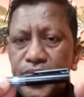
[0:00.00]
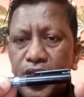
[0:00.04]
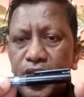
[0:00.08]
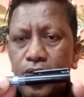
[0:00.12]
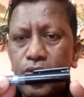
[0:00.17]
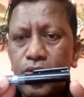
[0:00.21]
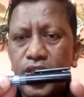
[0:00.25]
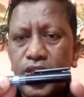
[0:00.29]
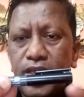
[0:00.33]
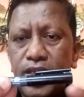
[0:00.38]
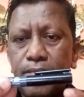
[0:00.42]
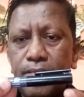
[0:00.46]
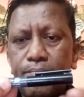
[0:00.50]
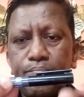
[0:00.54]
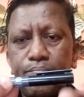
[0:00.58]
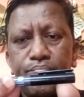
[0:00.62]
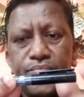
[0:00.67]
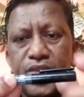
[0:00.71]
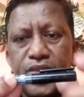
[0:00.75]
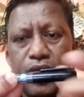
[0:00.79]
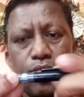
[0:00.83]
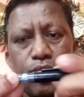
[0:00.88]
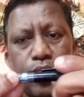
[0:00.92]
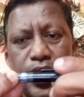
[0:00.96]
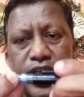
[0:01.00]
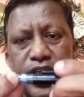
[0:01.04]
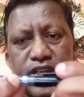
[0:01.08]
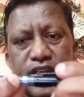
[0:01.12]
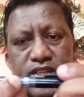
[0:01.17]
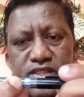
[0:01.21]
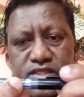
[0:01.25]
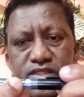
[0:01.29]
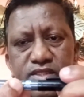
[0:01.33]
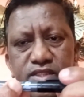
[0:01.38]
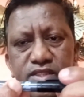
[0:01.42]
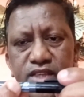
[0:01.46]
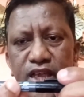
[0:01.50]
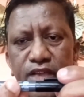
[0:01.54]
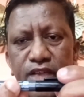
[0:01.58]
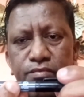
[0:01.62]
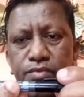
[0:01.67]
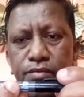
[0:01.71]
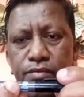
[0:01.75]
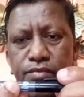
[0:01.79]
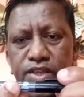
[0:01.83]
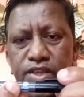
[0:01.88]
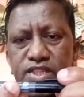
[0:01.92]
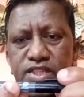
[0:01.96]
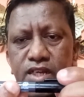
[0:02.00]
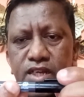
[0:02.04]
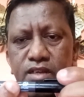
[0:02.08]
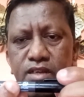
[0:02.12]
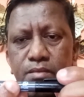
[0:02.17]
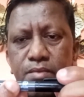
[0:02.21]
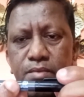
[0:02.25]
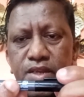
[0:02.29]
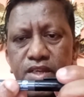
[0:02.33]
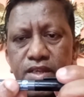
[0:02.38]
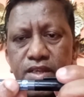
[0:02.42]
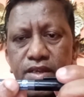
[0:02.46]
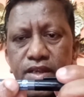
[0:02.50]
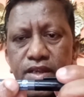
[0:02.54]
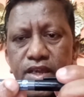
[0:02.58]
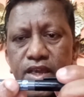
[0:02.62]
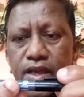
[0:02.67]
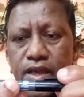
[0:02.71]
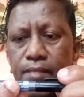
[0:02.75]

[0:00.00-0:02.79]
Okay, weight is at 50 centimeter.